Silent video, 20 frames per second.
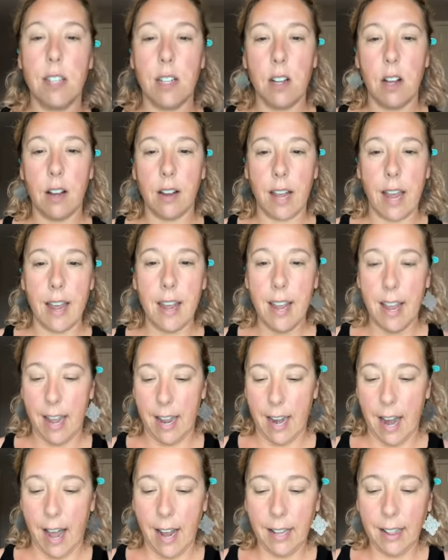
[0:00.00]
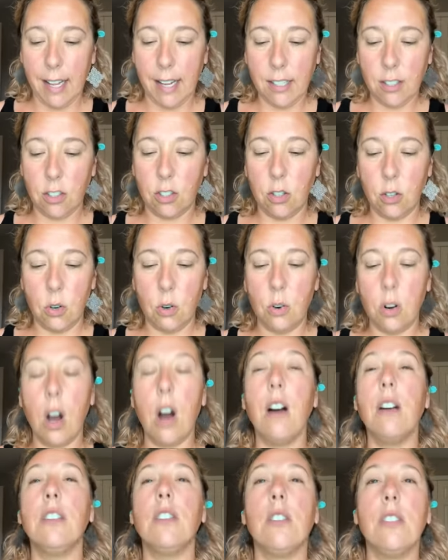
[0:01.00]
Okay, and I like to
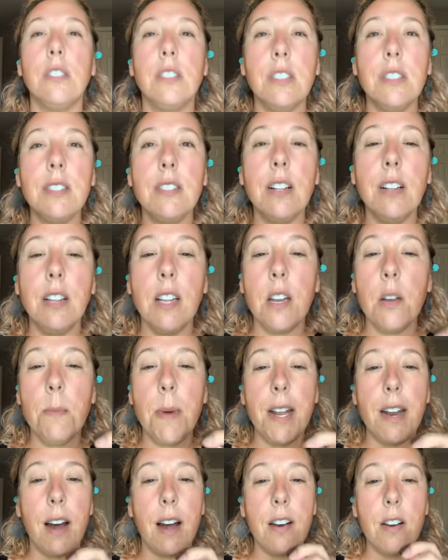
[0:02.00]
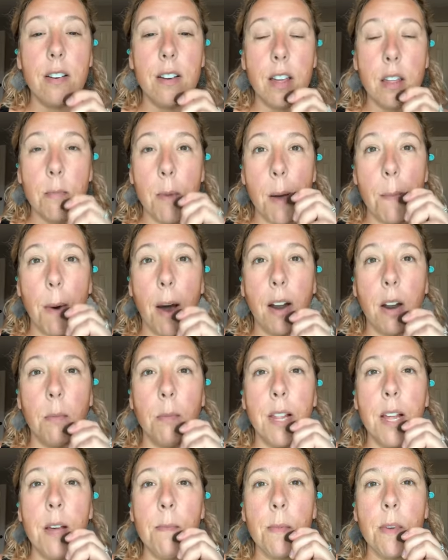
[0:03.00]
contour just a little bit underneath my bottom
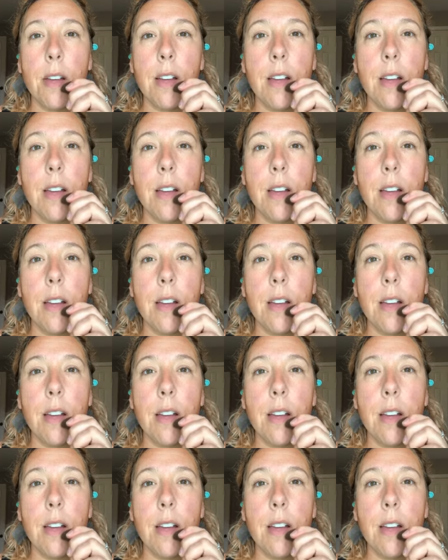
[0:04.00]
lip,